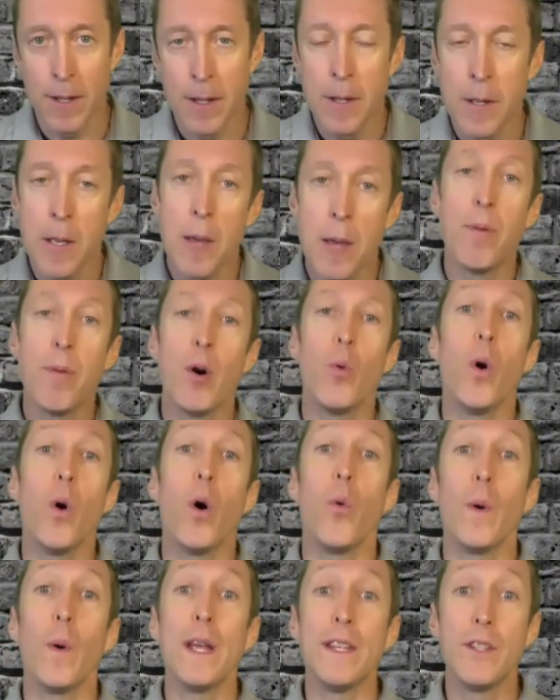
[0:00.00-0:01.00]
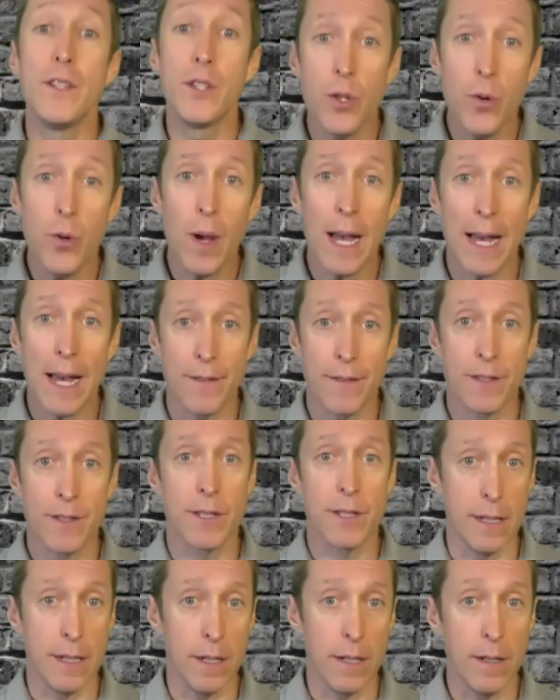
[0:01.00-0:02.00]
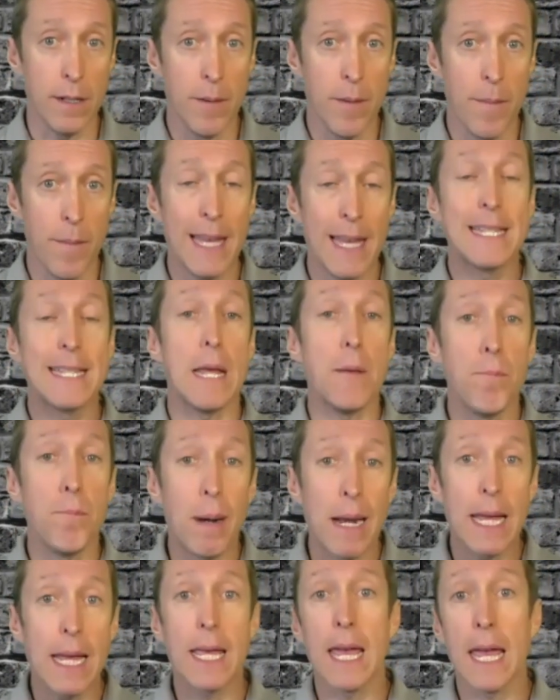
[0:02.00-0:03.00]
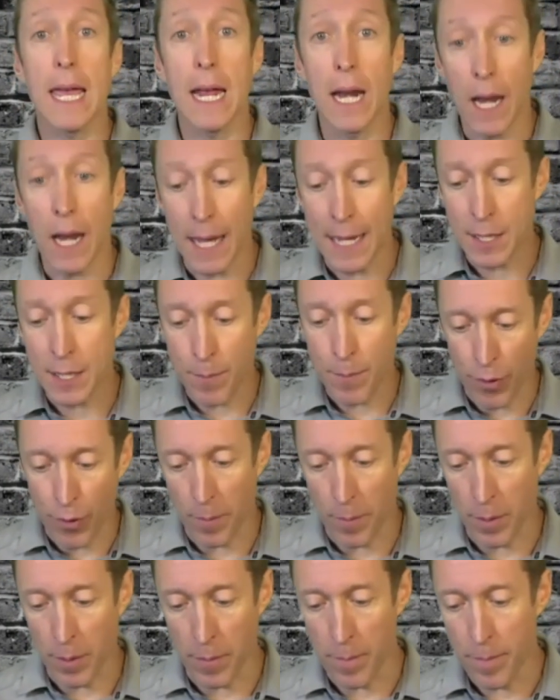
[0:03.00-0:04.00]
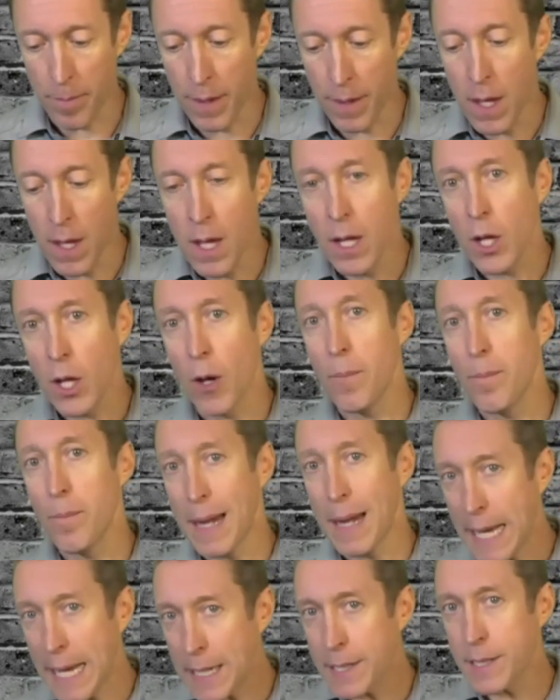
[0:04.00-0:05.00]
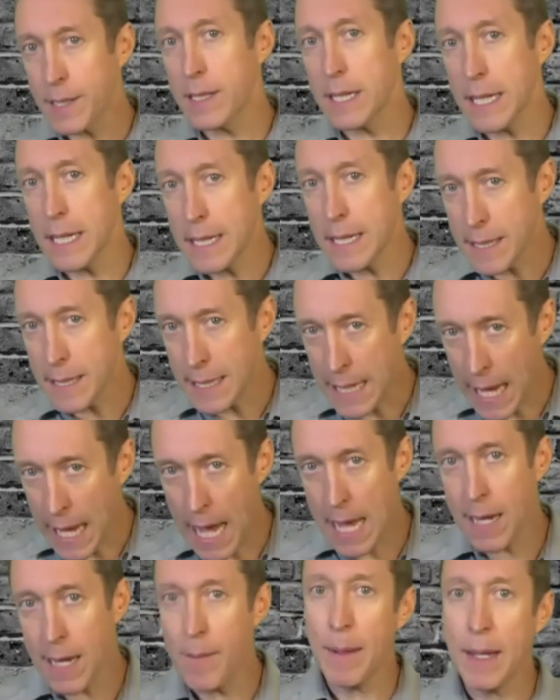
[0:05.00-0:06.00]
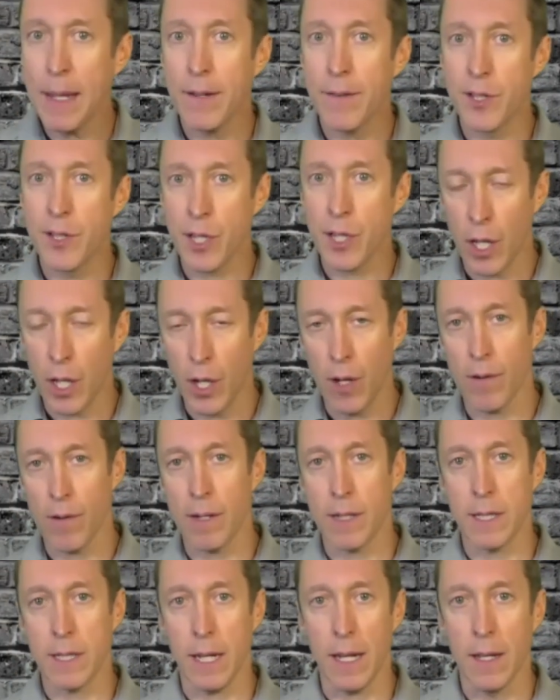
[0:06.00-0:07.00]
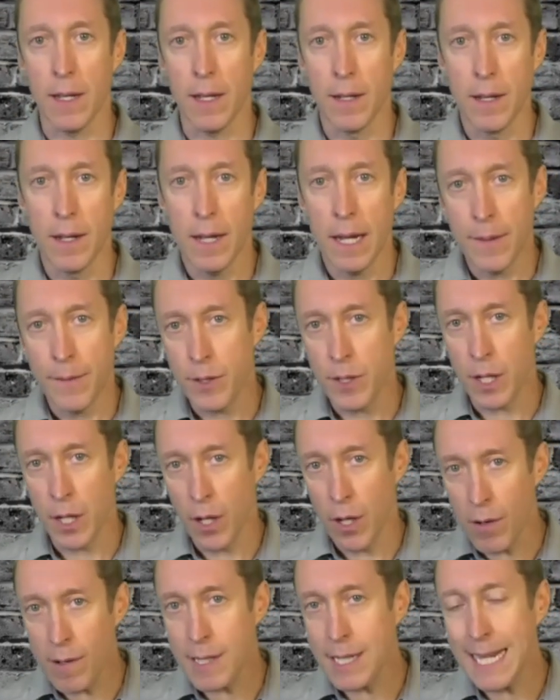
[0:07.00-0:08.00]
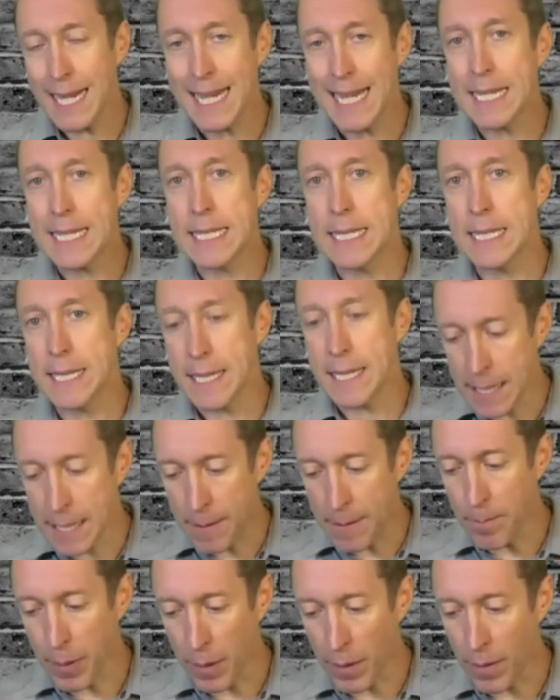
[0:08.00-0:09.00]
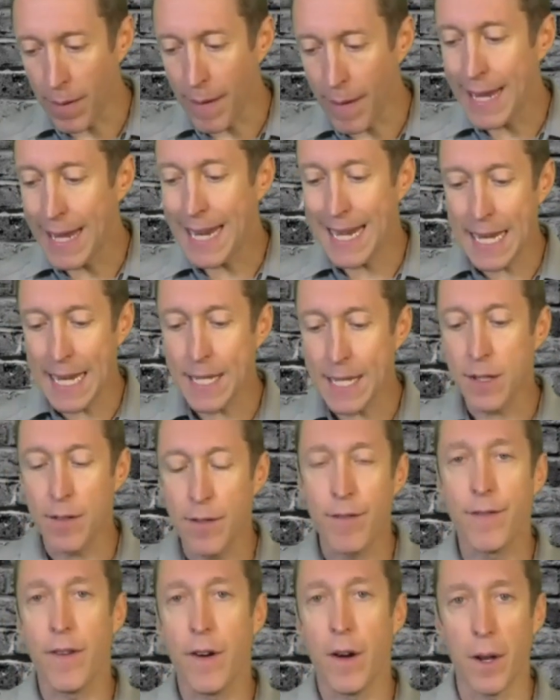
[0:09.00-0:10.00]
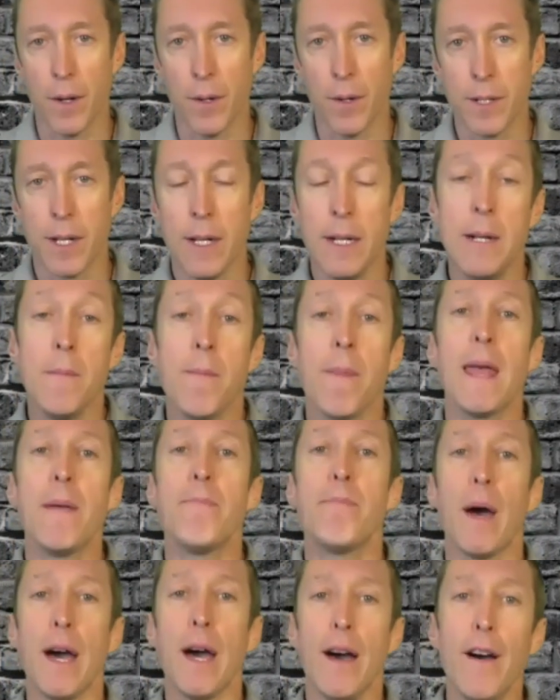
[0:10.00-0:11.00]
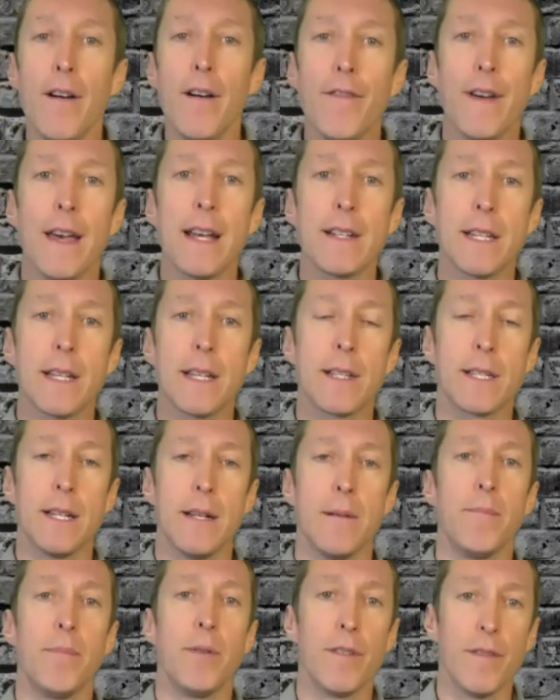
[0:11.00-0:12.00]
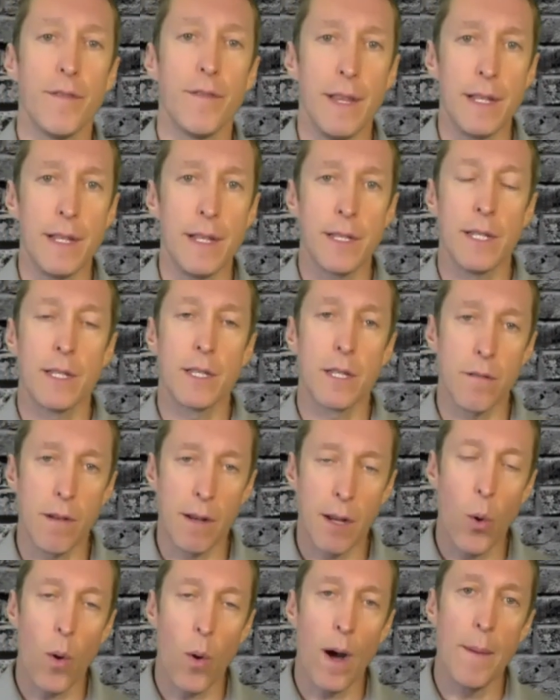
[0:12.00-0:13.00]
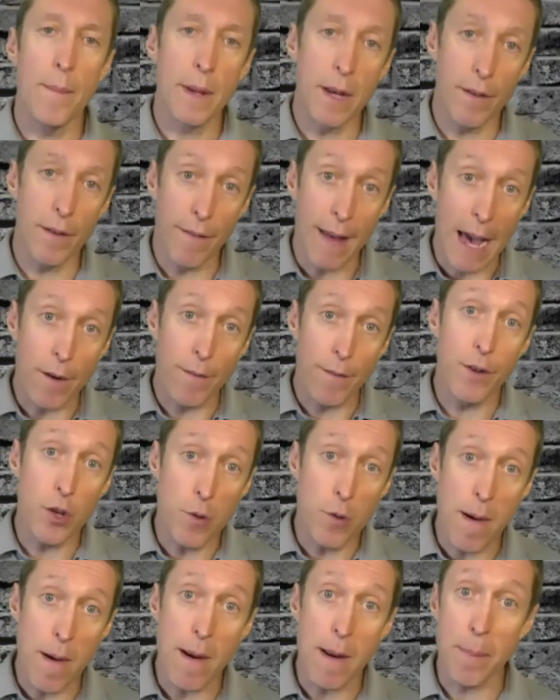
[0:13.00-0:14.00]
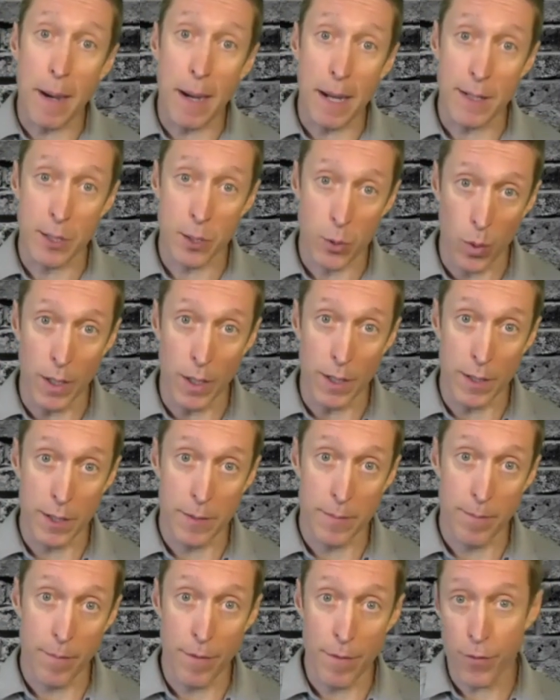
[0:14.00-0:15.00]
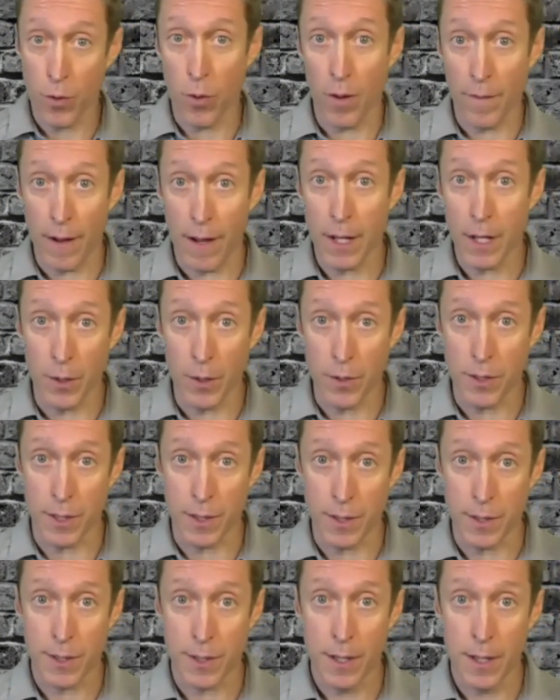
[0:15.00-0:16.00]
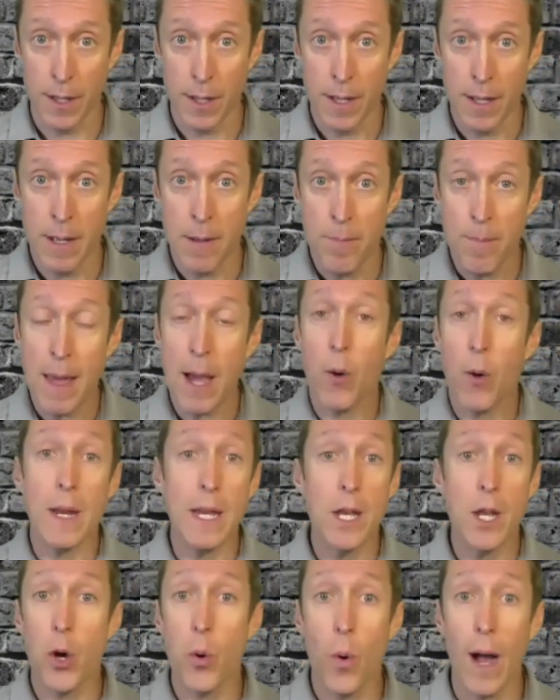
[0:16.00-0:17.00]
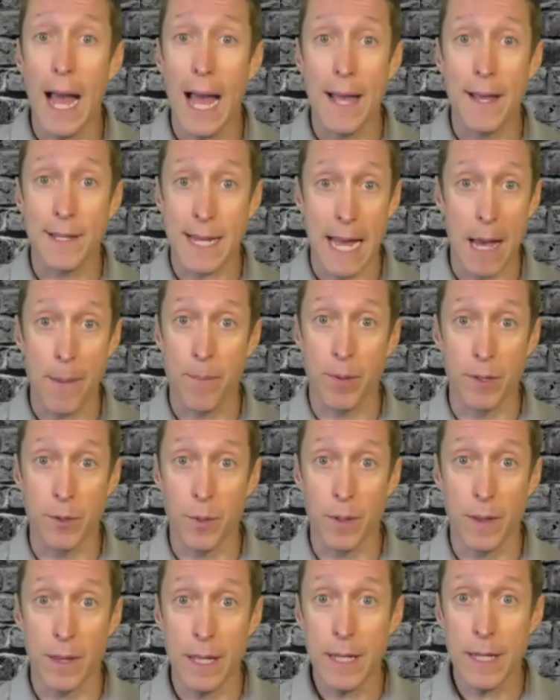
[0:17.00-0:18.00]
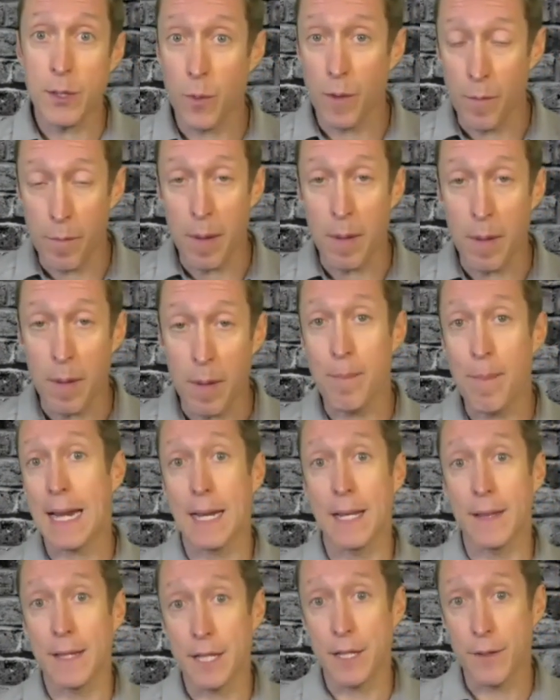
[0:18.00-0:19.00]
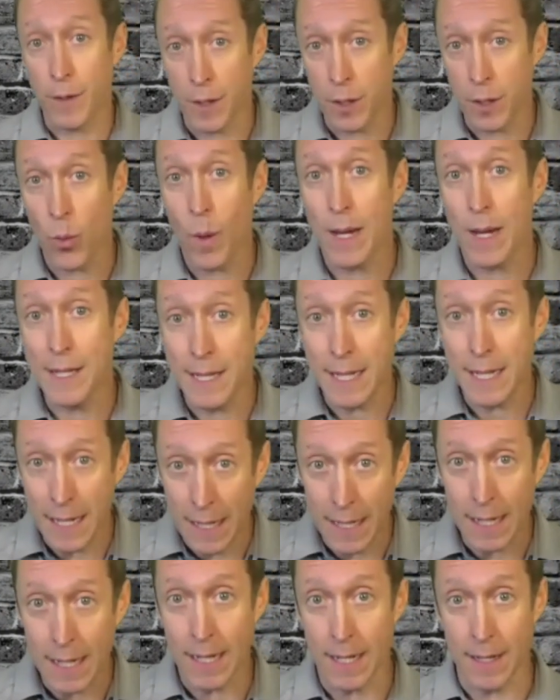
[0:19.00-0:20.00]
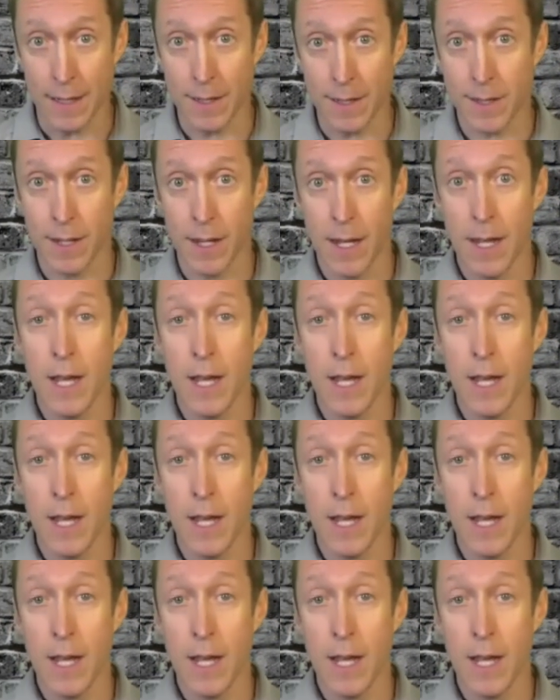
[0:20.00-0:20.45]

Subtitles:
But what we do have still is a blinking lights problem. Complexity is the enemy of security. If security isn't simple, it isn't followed. A perfect example of this is the requirement of alphanumeric passwords for all of our users. Now, we know what has happened with this. We've been battling this for 20 years.